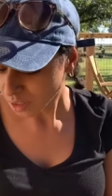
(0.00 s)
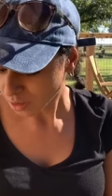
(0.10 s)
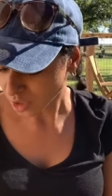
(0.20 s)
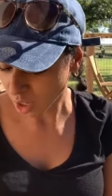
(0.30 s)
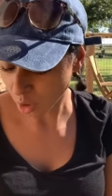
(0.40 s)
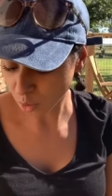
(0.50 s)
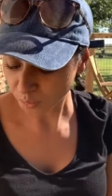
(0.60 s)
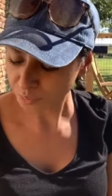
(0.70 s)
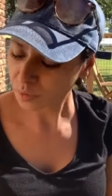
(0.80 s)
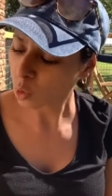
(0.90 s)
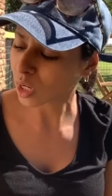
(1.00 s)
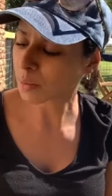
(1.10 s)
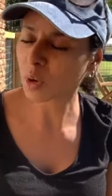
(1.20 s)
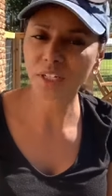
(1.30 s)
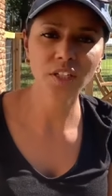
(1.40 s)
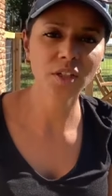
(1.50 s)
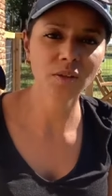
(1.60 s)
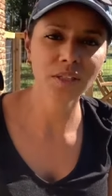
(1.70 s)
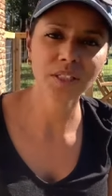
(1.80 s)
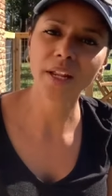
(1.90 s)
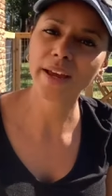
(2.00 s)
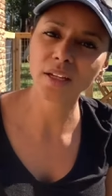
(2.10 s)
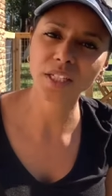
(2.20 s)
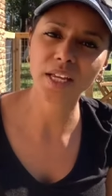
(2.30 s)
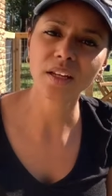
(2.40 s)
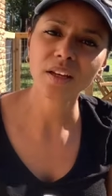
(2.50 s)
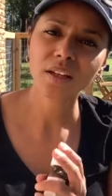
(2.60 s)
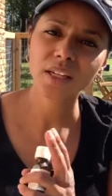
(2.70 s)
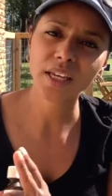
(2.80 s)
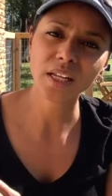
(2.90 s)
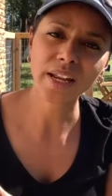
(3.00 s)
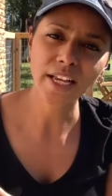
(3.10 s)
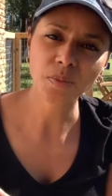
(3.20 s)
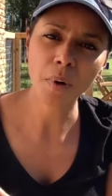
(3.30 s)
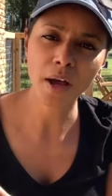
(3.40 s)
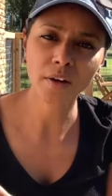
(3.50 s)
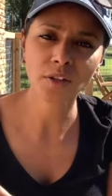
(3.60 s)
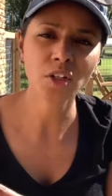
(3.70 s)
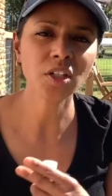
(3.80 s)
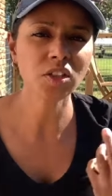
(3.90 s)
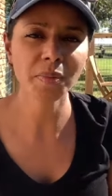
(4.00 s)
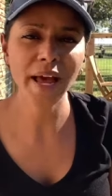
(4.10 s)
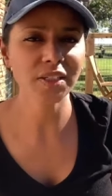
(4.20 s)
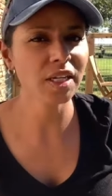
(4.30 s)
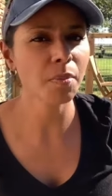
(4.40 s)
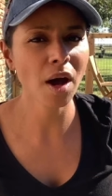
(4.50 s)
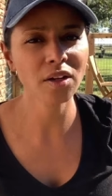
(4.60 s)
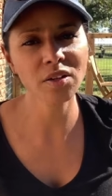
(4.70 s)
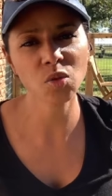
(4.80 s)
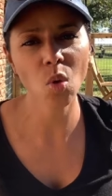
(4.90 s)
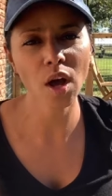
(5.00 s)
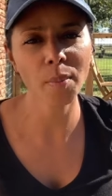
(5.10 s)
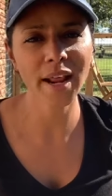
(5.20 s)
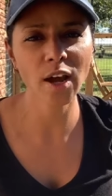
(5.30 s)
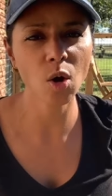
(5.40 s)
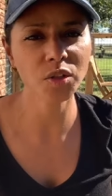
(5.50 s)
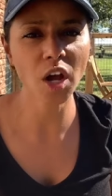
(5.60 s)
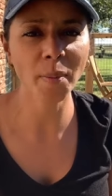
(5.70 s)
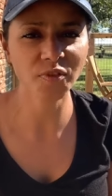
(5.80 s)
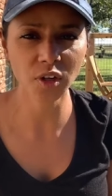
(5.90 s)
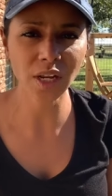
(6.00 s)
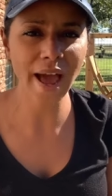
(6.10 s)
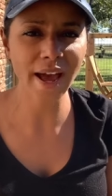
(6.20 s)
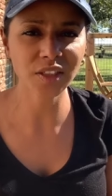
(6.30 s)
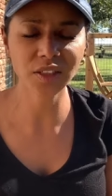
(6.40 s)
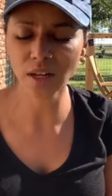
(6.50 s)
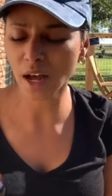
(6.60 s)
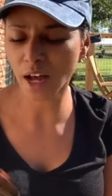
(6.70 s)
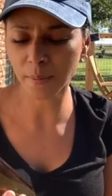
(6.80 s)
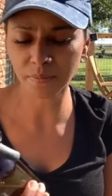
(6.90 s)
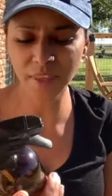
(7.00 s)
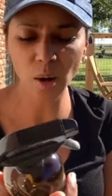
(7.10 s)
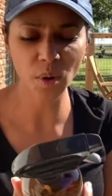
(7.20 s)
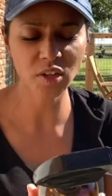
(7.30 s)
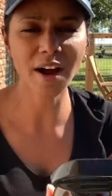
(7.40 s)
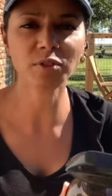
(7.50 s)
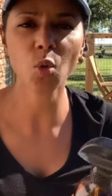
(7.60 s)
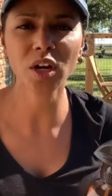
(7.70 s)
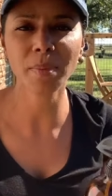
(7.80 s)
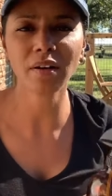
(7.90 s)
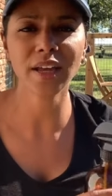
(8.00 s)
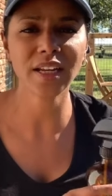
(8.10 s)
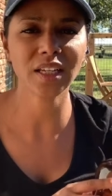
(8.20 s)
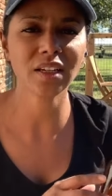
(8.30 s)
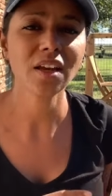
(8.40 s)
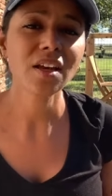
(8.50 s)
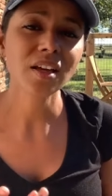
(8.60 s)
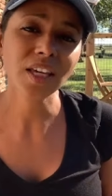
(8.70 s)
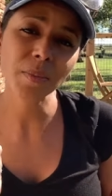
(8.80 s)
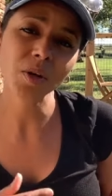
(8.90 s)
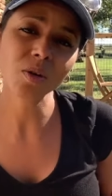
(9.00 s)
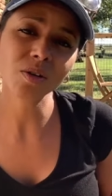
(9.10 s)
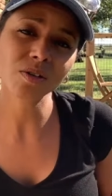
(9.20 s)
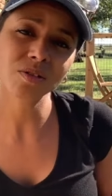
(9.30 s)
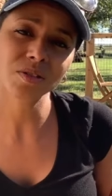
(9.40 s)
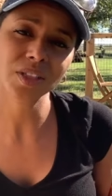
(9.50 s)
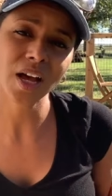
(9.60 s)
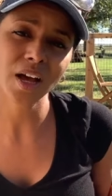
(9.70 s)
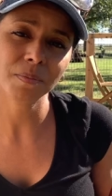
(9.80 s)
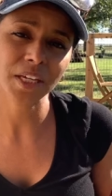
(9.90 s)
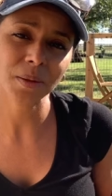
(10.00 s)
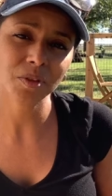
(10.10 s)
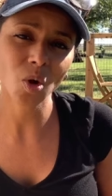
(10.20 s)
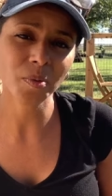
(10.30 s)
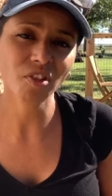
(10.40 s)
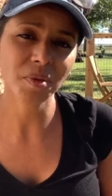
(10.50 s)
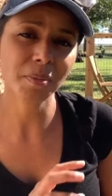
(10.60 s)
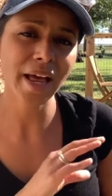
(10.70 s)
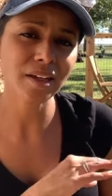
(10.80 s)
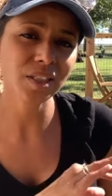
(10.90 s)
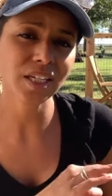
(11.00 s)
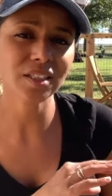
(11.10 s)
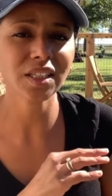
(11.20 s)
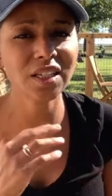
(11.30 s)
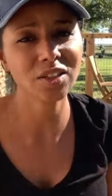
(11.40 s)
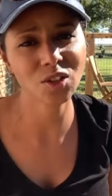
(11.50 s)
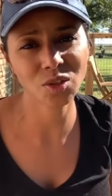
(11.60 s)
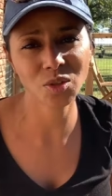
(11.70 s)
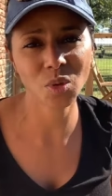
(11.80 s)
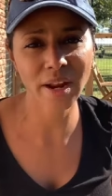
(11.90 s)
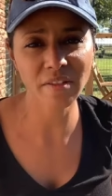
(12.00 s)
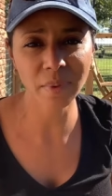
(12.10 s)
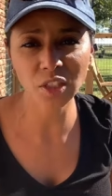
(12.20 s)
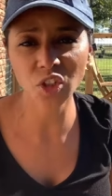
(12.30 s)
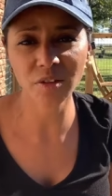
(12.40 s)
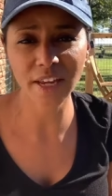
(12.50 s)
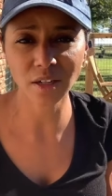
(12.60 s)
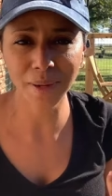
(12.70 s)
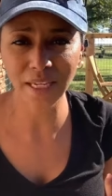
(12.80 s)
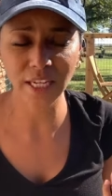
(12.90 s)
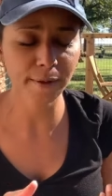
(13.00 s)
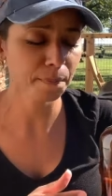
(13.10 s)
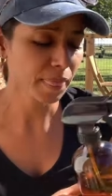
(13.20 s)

So what I'm going to do is, like I said, get a glass bottle. You can use a plastic bottle as well, but I always opt for glass. Um, that way you don't have to worry about any chemicals uh, being absorbed from the plastics into whatever mixture that you're making.